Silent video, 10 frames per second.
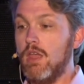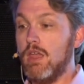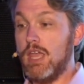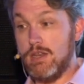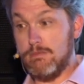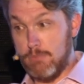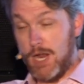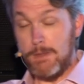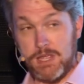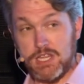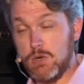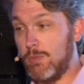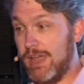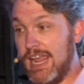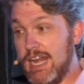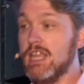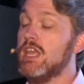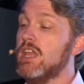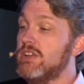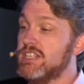In my opinion, what we're hitting
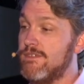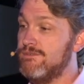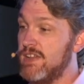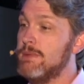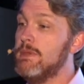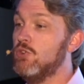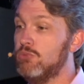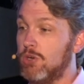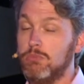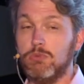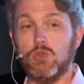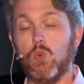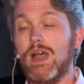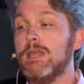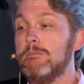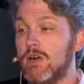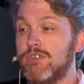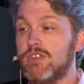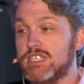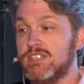here is a fundamental problem with the way
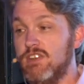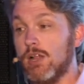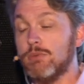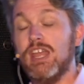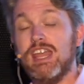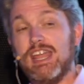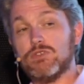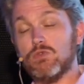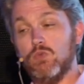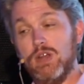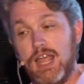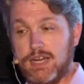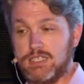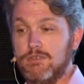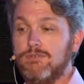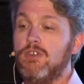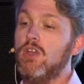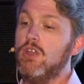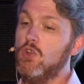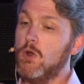Python is developed. It's reactive,
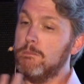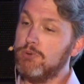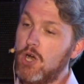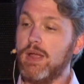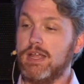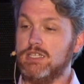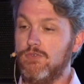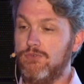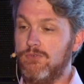not proactive.